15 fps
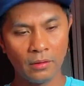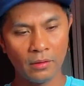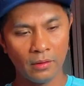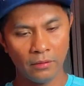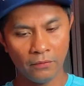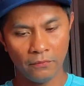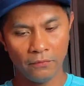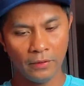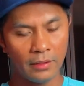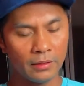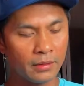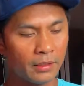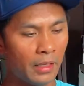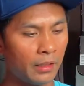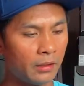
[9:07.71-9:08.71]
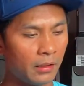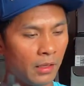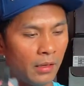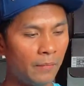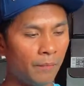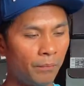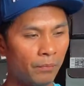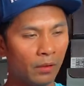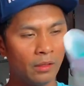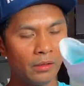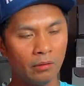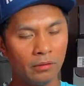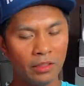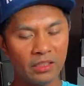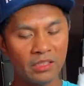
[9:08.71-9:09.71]
It feels like
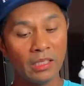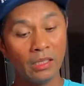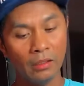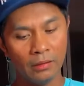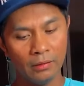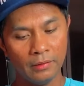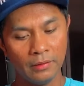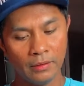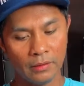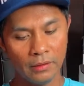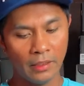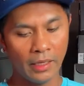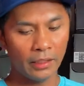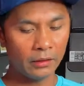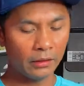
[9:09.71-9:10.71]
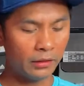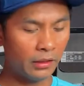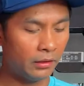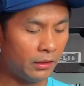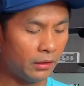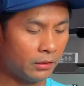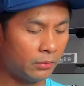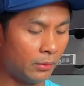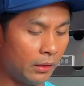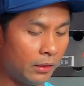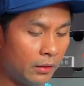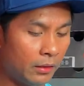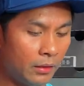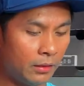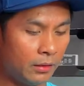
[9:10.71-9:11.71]
it's still lighter than this one.
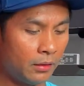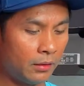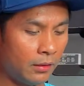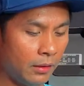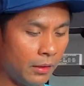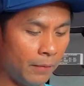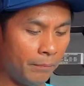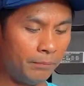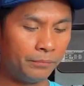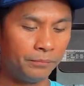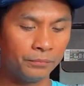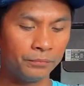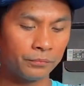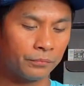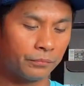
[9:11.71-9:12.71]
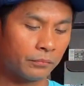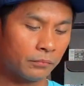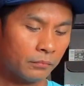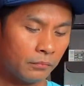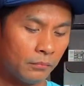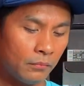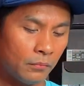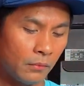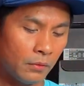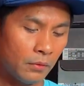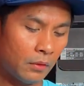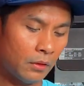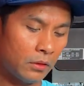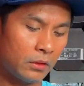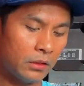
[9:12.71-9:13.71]
Yeah,
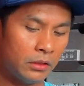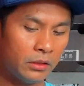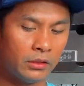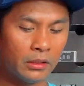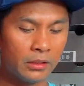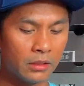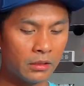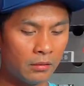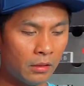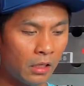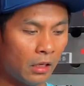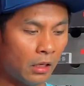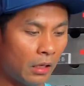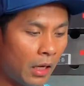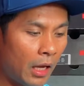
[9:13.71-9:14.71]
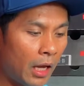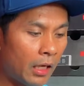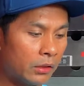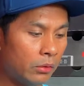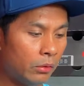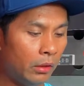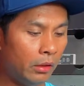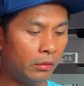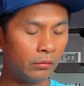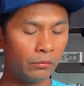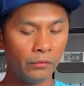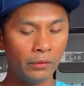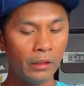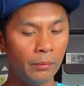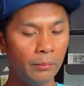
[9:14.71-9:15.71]
because it's just actually
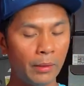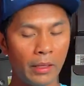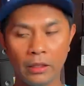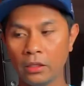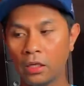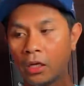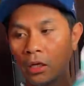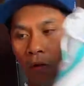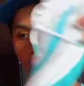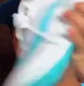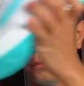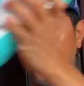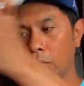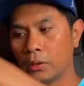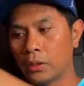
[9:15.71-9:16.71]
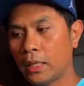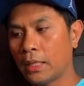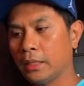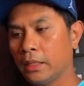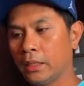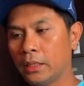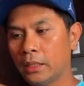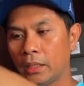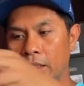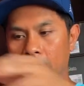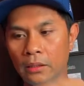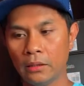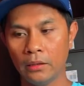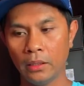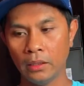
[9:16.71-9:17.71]
really made for running,
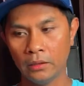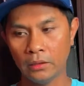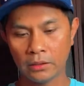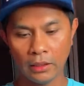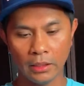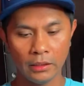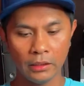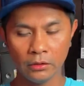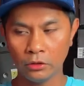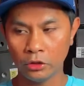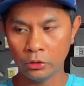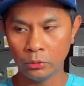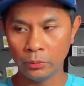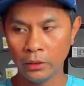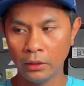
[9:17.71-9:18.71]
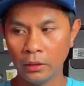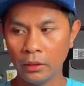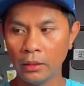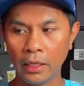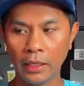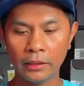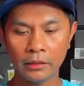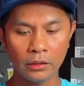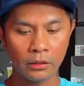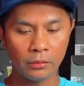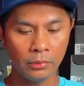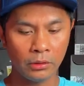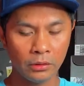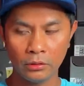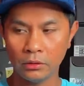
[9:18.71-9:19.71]
and they designed it to be lighter
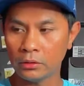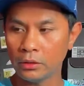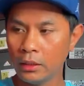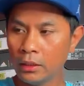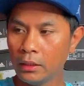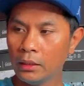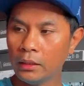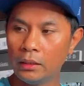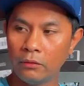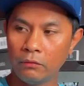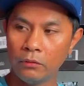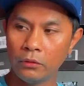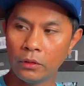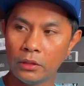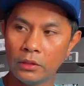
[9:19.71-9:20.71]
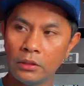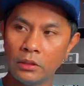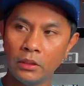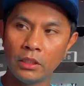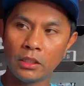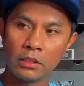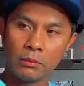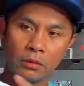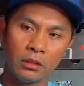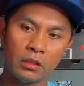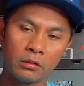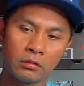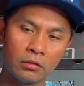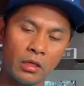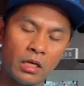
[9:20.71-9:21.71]
because if you could see the
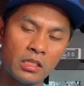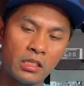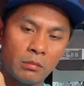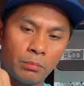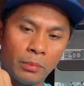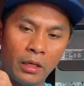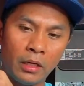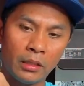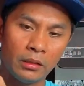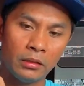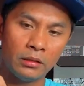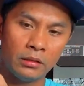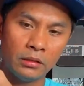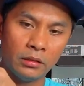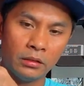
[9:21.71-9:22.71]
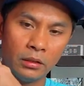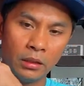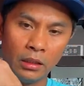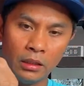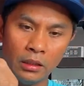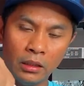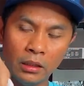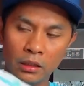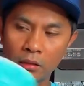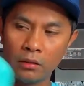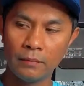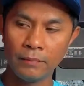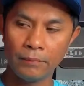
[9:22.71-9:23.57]
transparent in here,